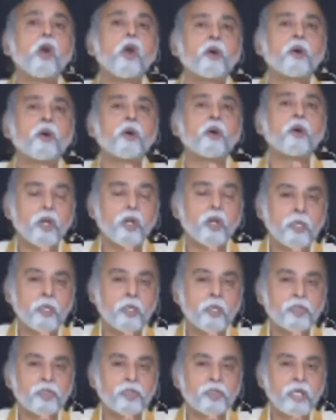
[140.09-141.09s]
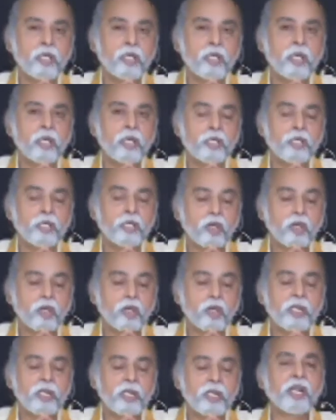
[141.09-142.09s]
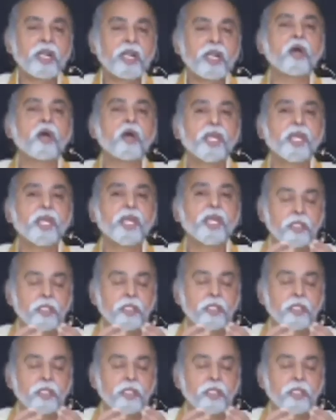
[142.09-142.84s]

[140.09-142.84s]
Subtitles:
problems is to ultimately awaken,